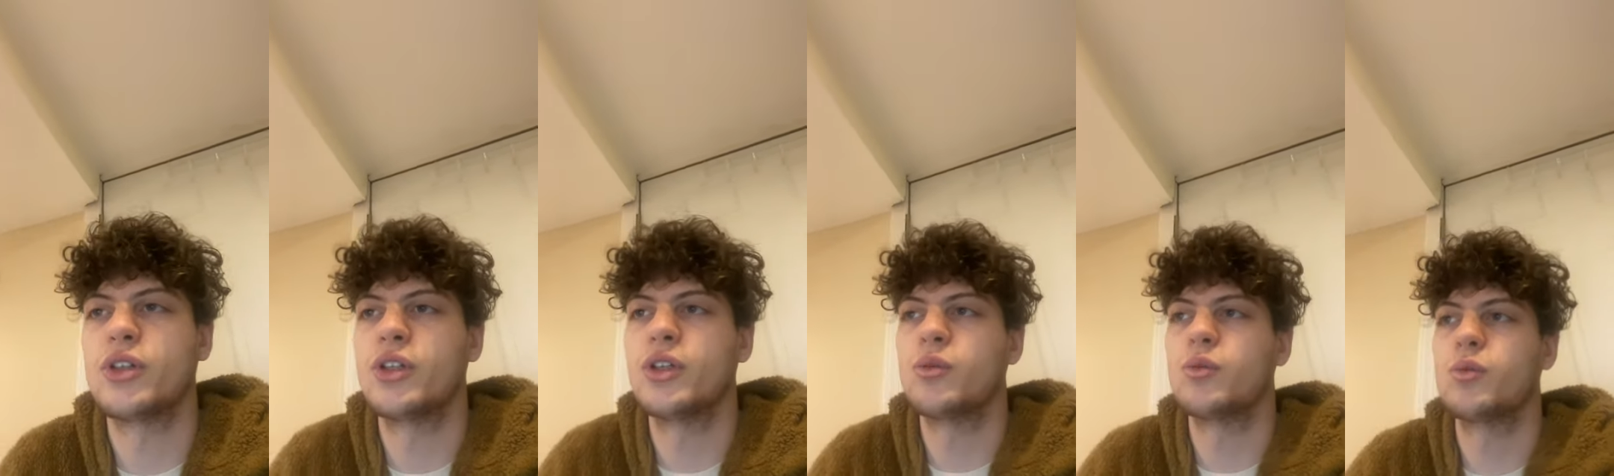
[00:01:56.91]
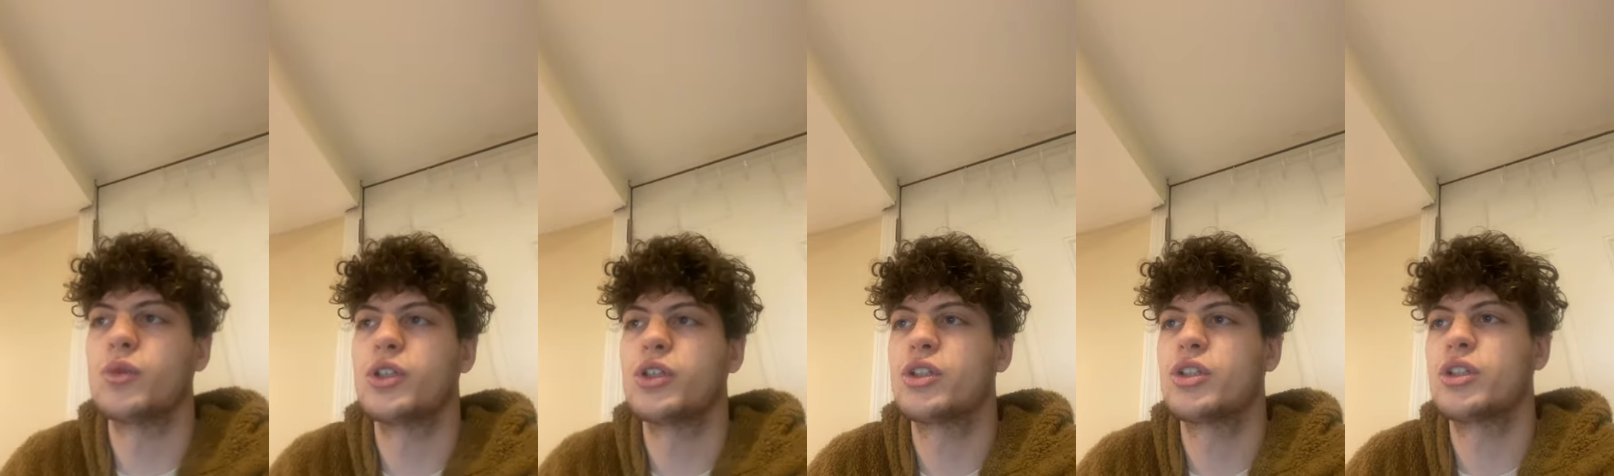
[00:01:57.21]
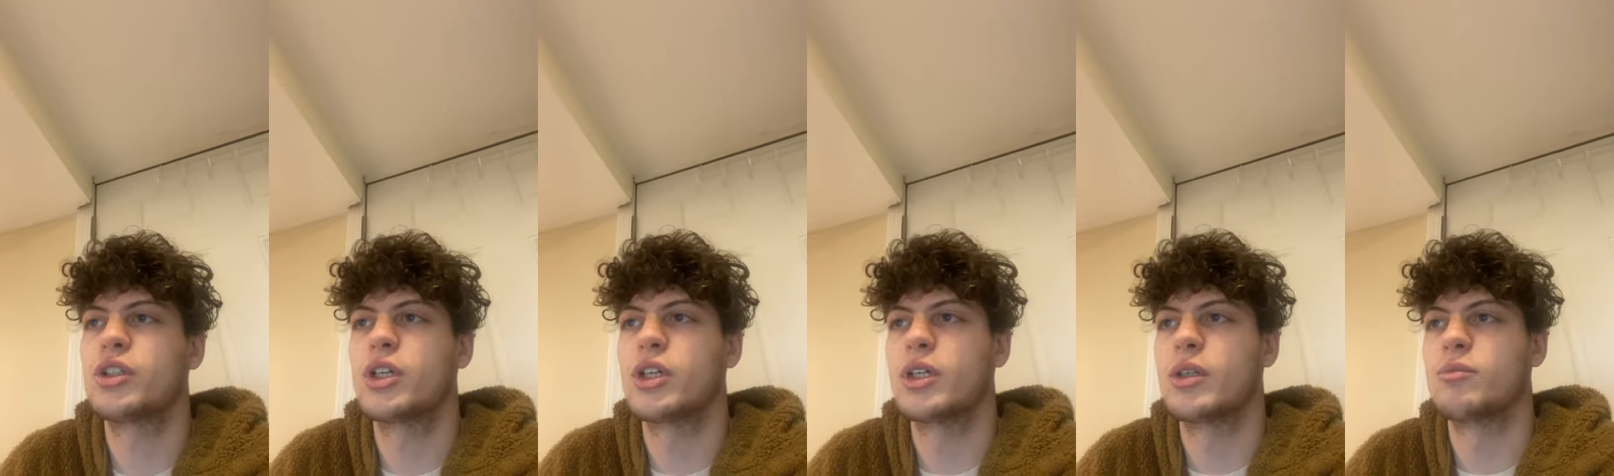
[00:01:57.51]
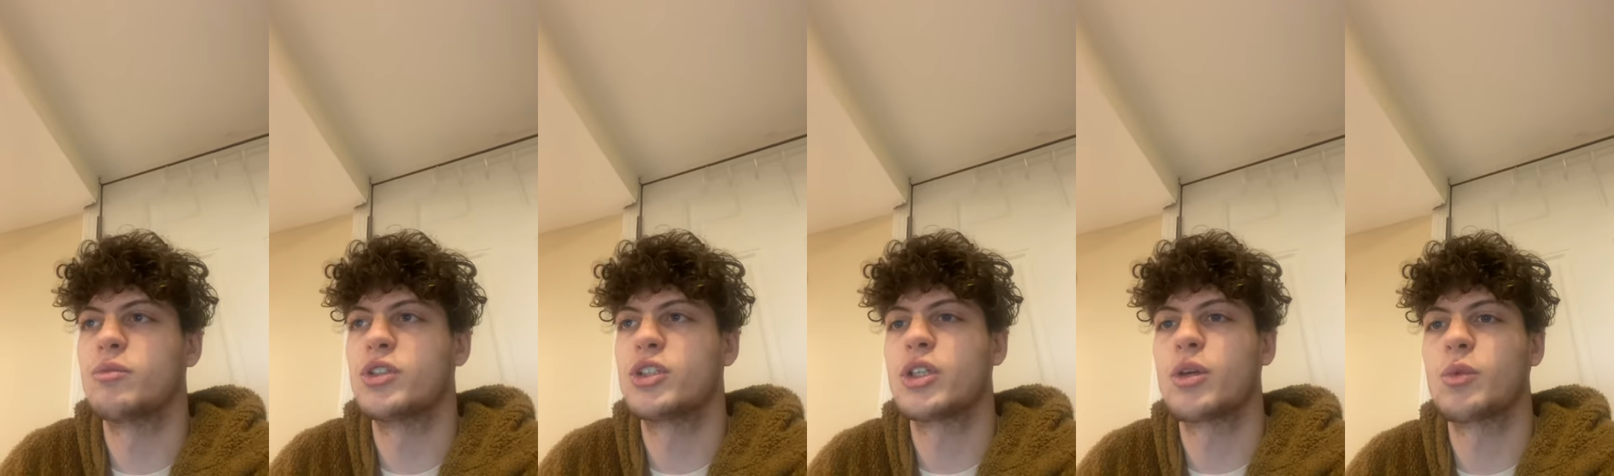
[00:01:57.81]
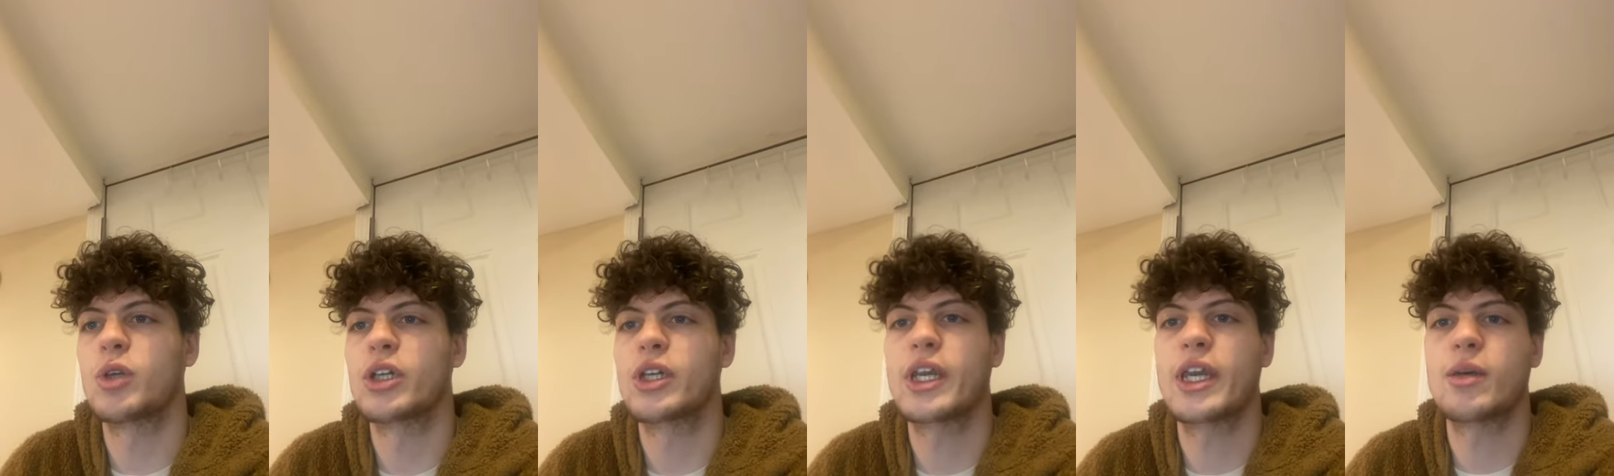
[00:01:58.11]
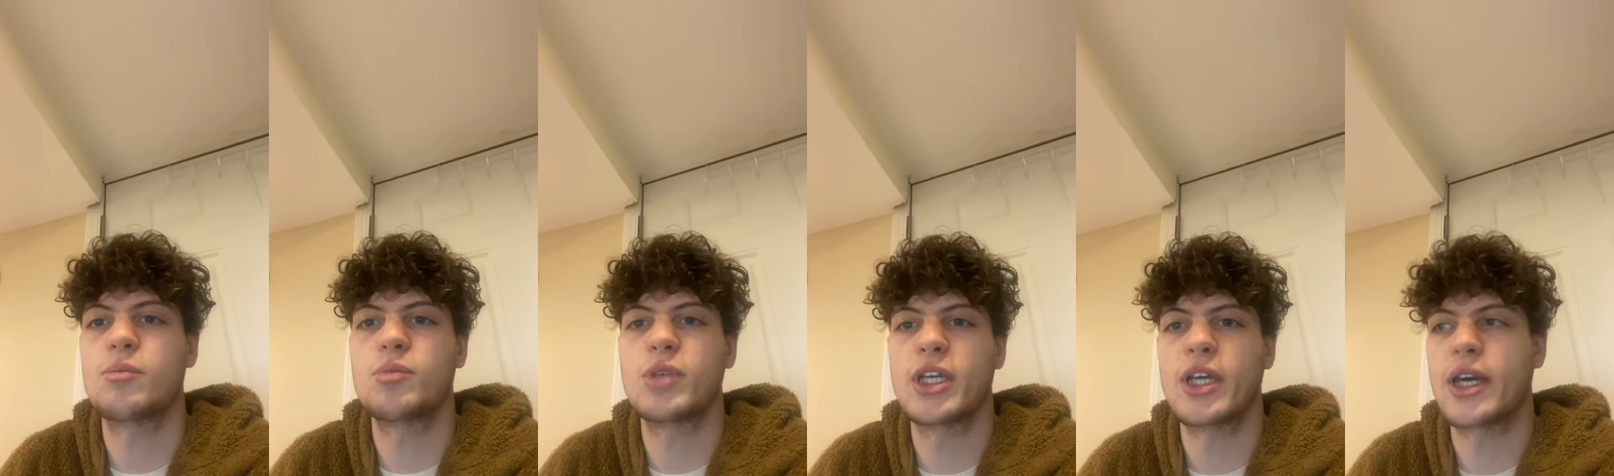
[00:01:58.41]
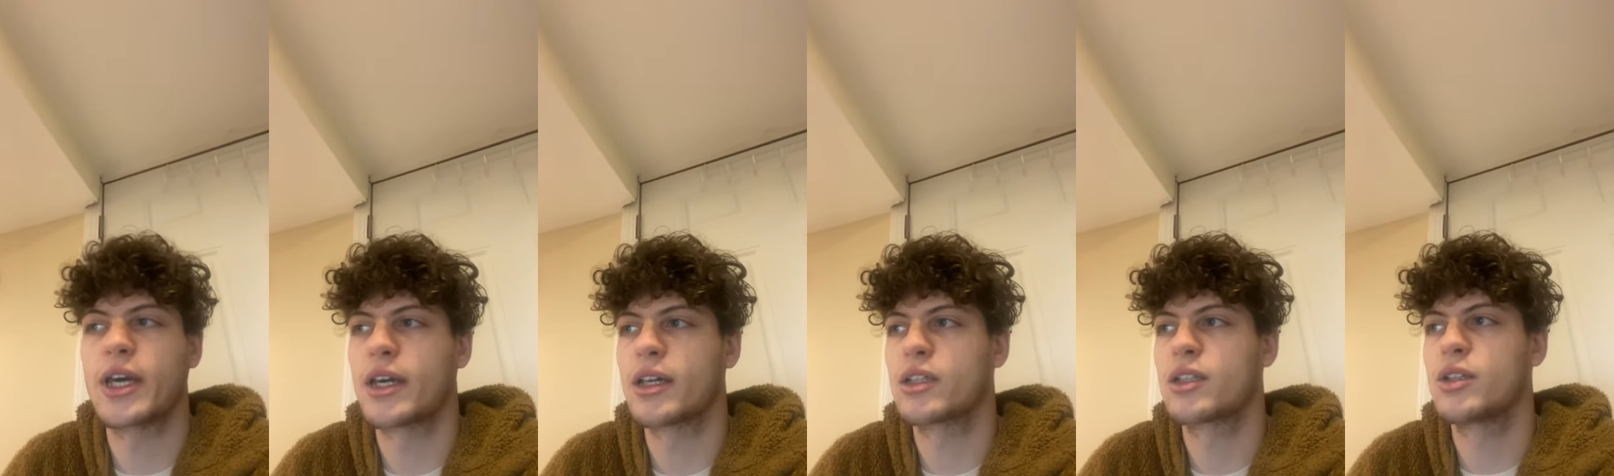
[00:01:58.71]
in which um, someone can't be
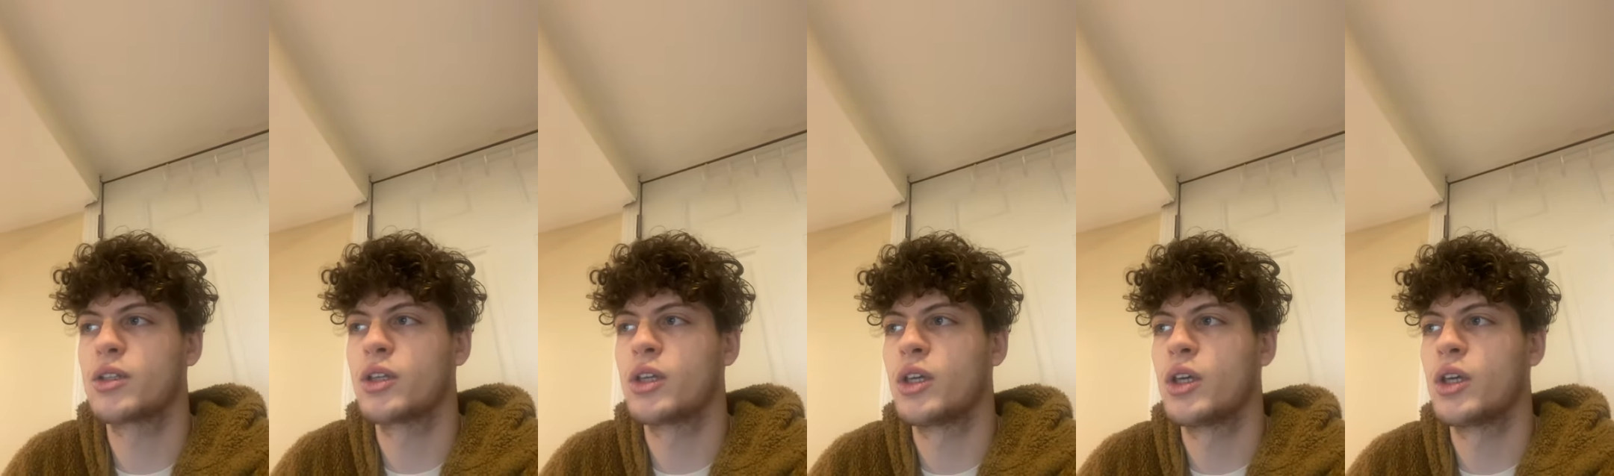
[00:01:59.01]
hacked